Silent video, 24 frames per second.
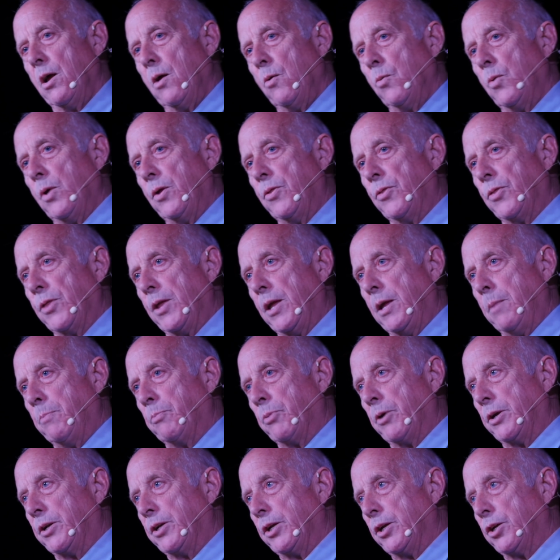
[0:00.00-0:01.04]
with the
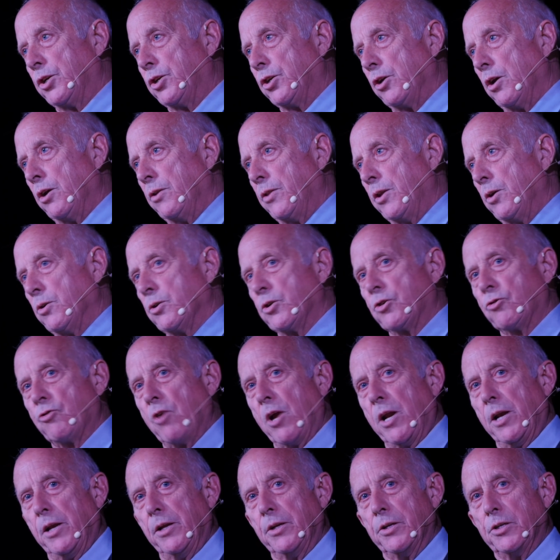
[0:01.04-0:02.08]
British and the
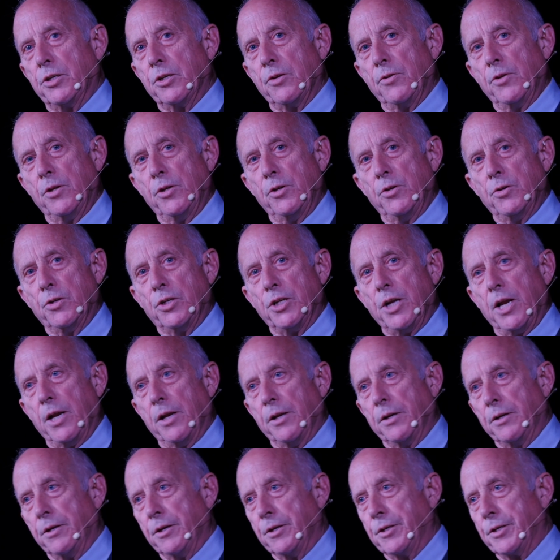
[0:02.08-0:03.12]
Australians and the New
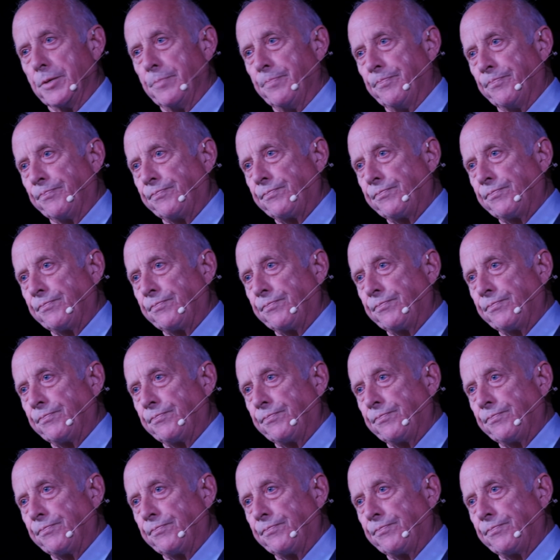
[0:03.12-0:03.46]
Zealanders.